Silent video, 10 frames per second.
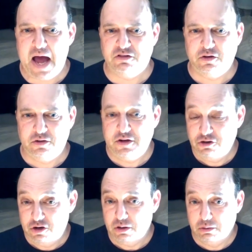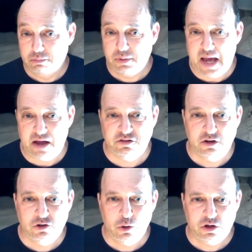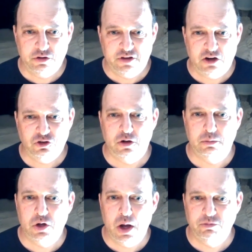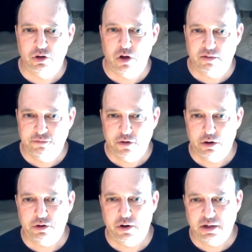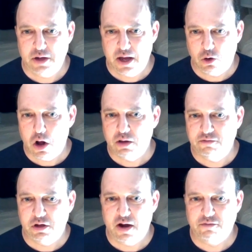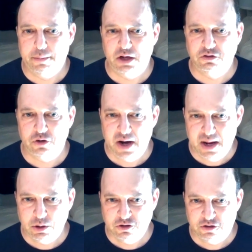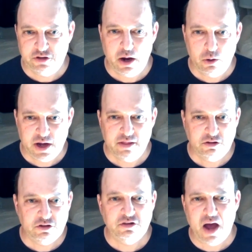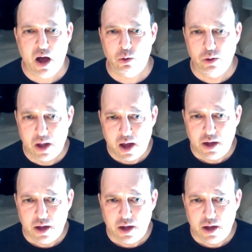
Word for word: as digital asset tokenization comes along further, and, and all of the governments are able to say, okay, this is how,